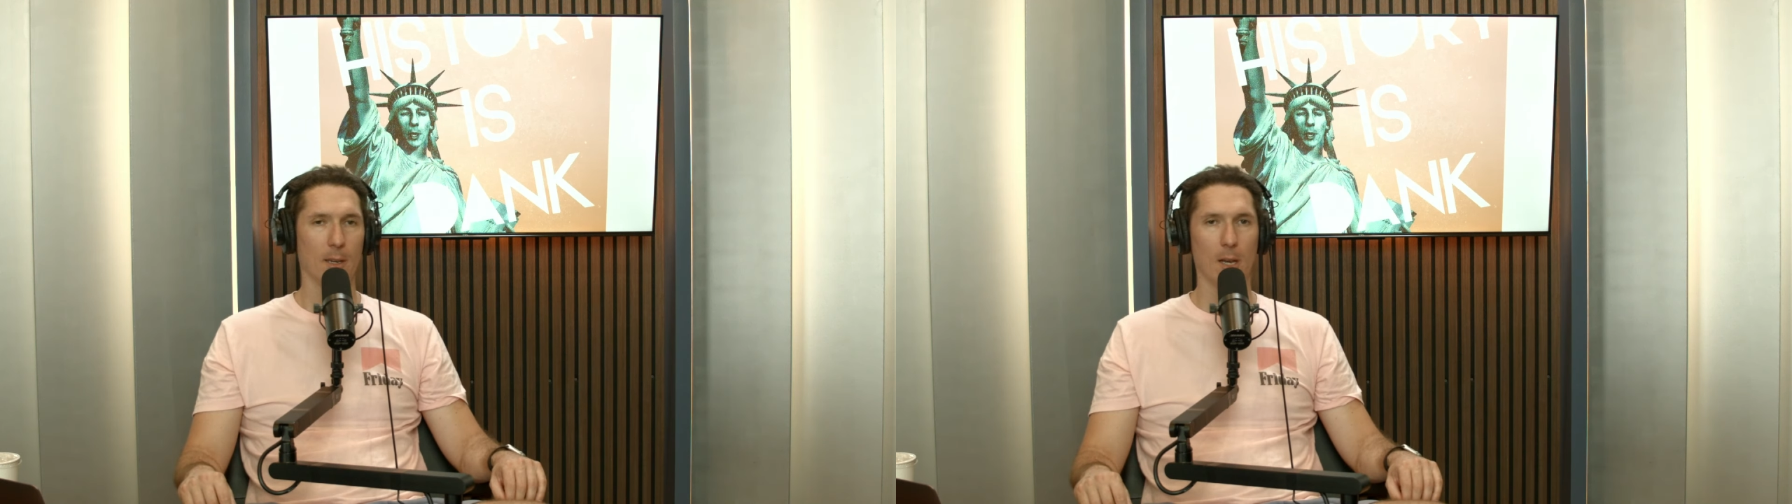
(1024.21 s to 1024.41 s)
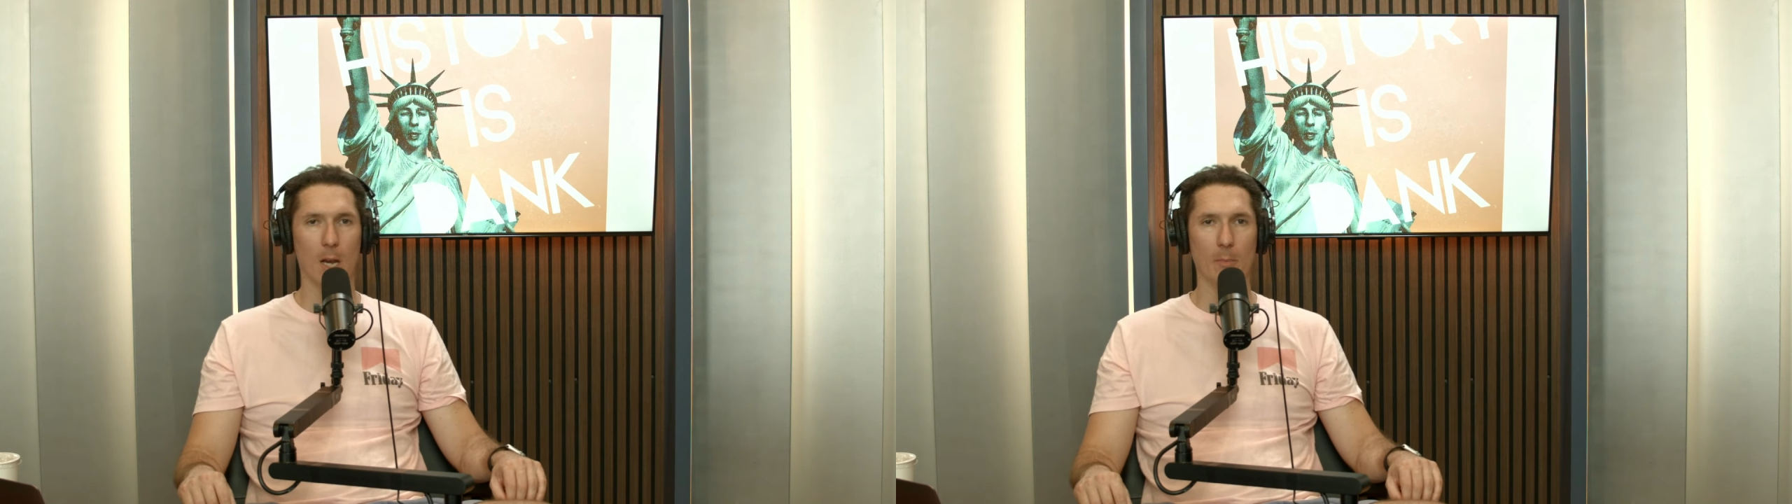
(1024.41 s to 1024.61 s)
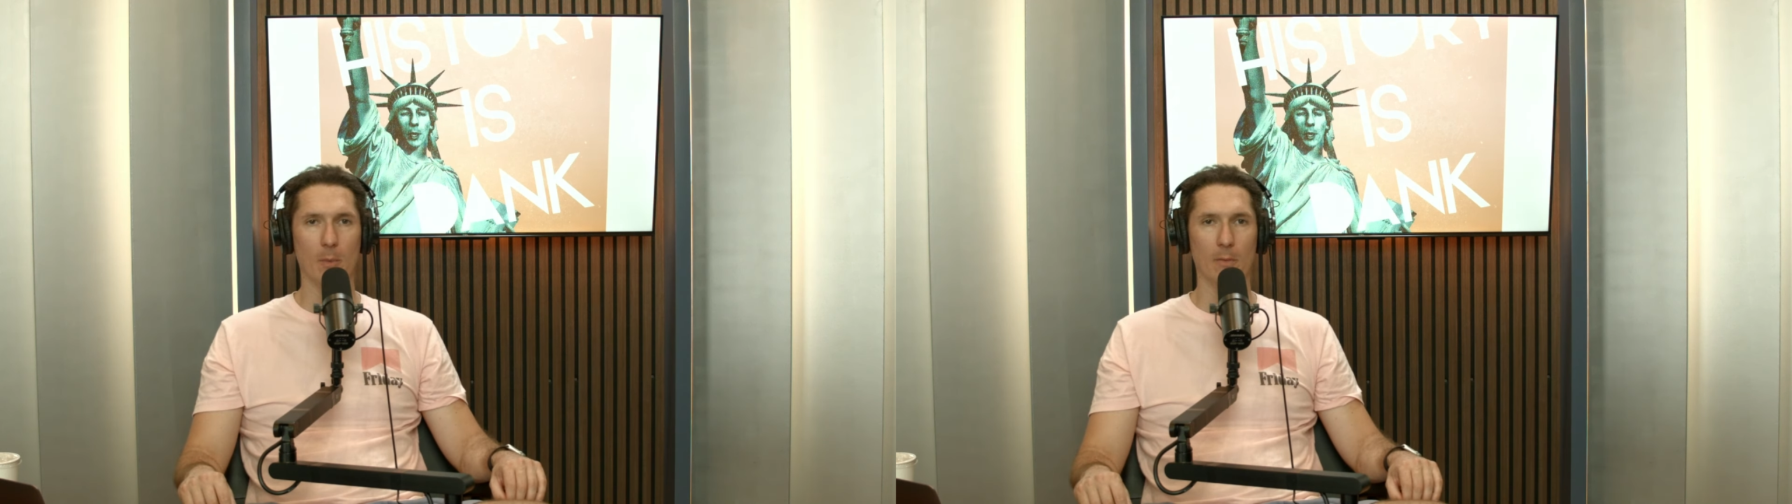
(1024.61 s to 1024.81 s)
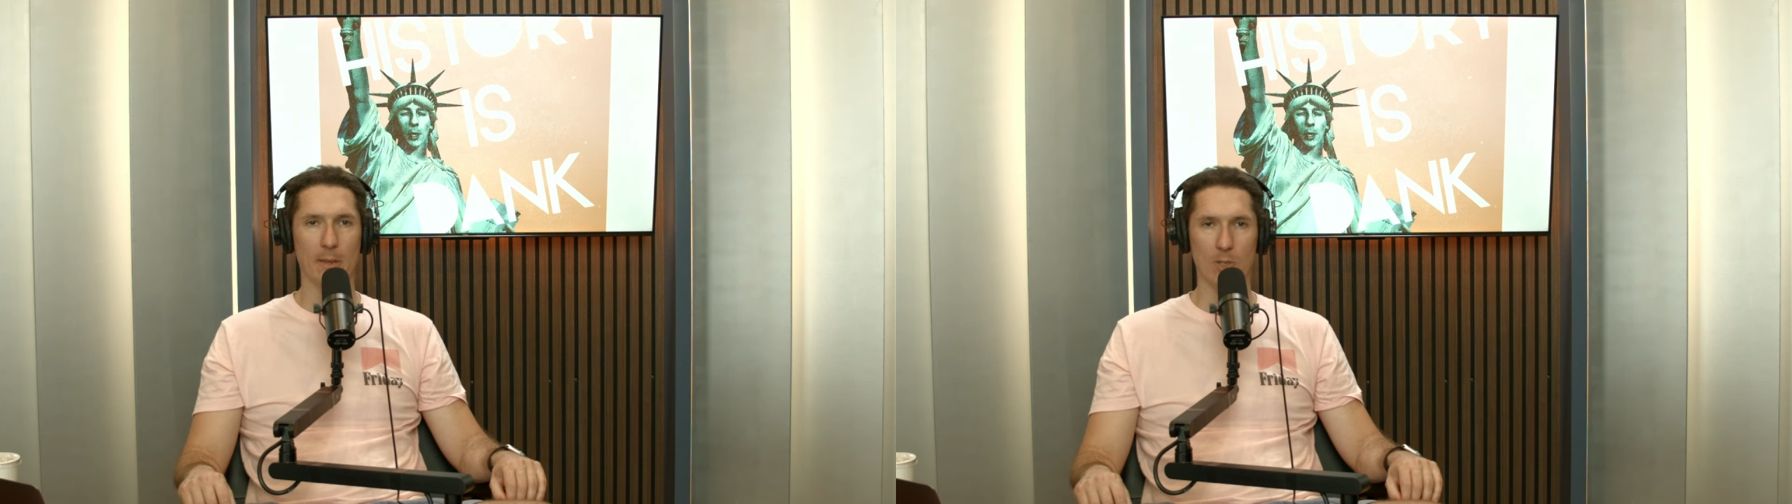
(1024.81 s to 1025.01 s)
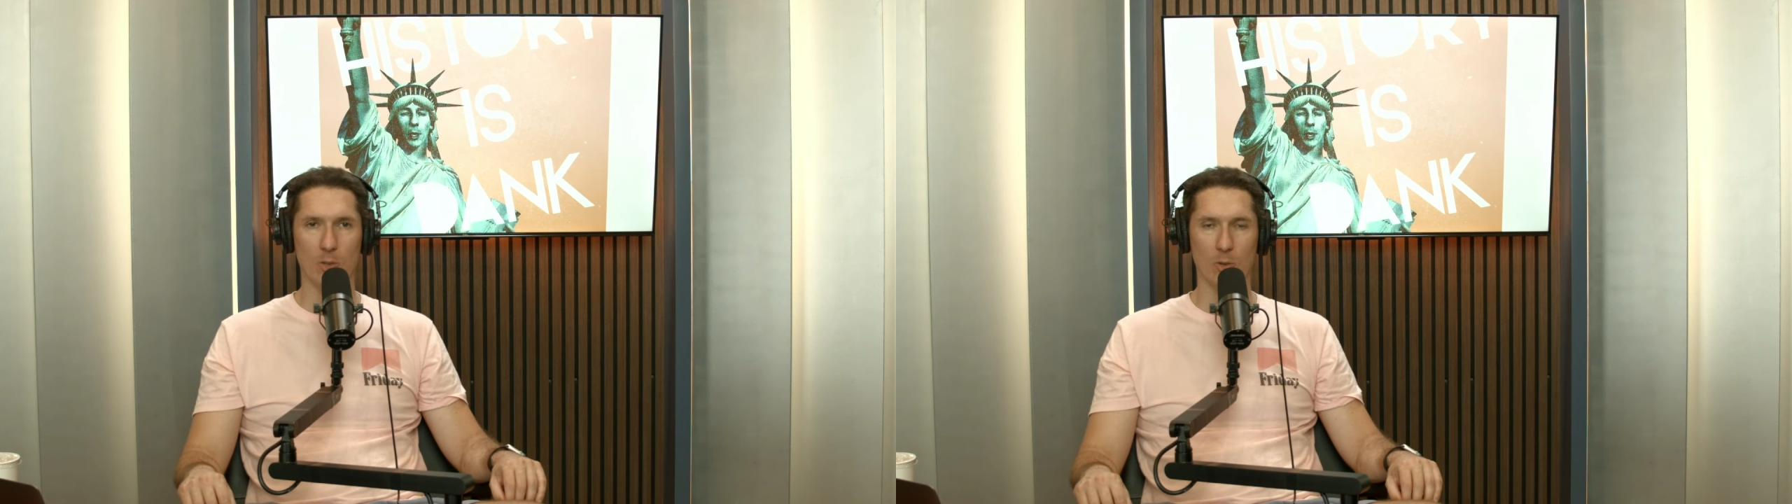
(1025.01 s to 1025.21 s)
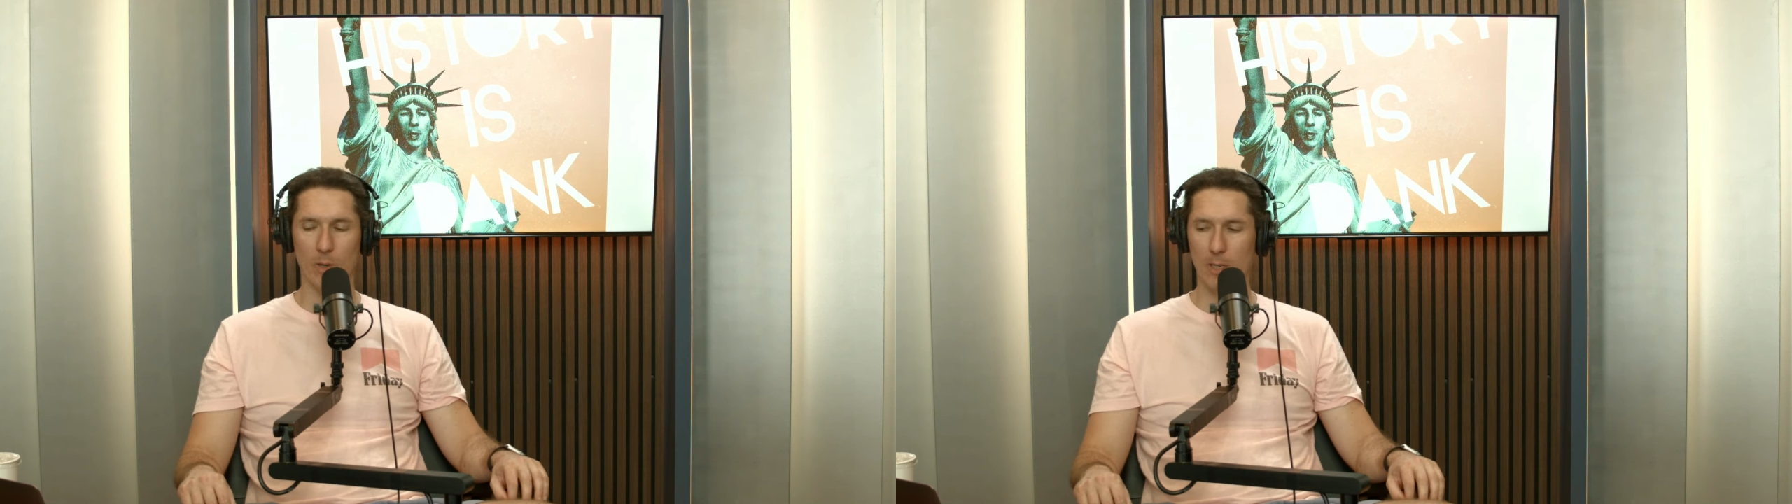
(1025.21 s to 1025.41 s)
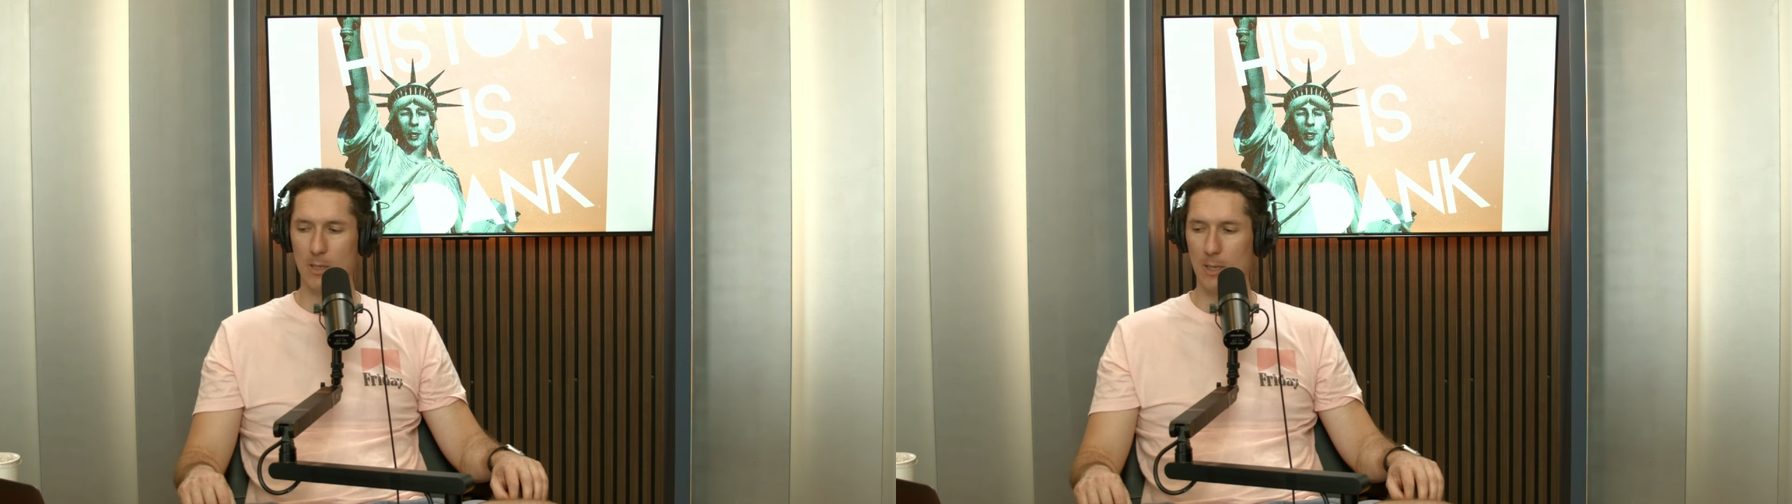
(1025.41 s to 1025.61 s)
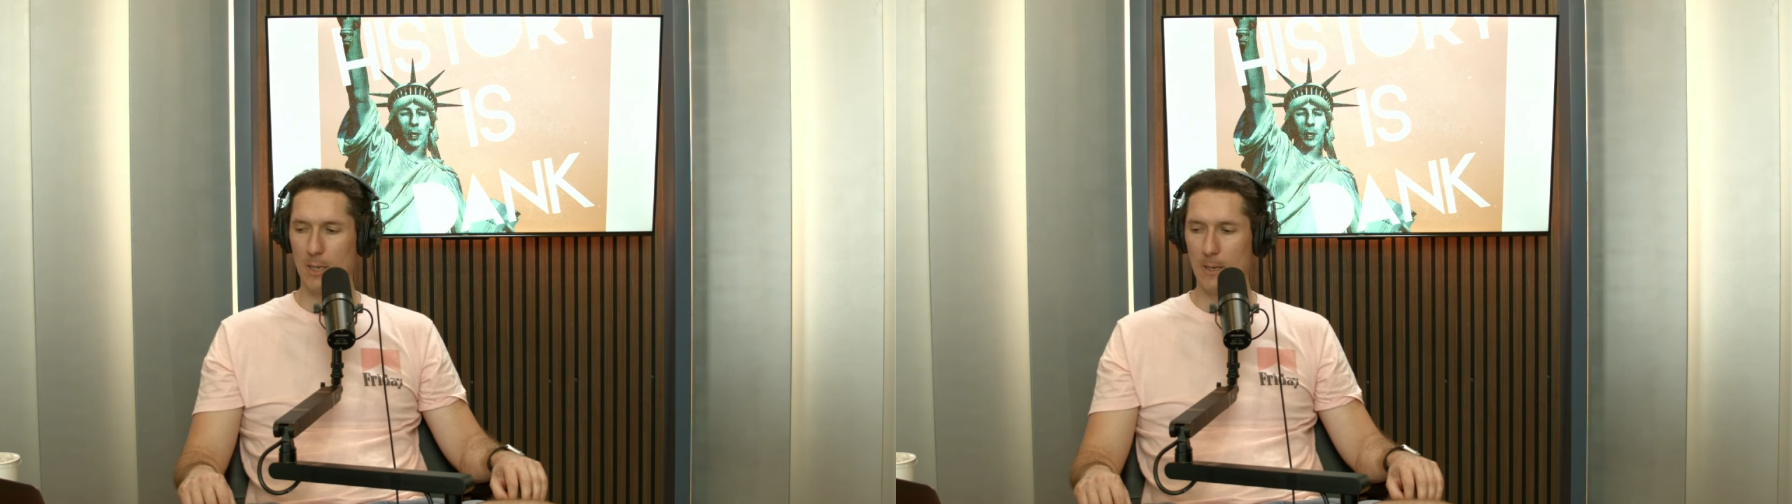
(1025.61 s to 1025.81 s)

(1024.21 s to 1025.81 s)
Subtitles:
of ancient Greece.